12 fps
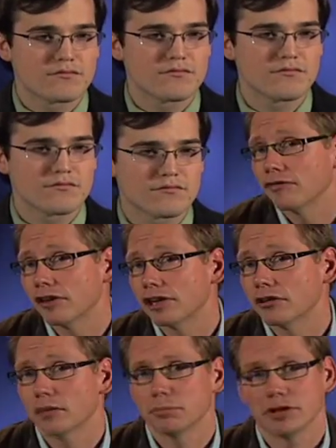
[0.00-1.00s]
point the
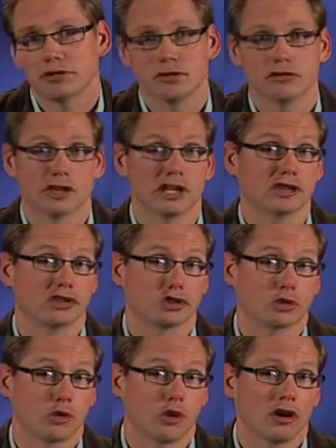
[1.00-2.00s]
finger at places like
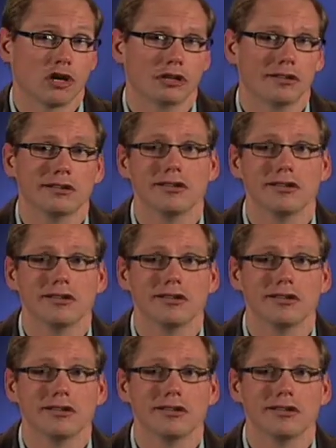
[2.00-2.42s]
Detroit,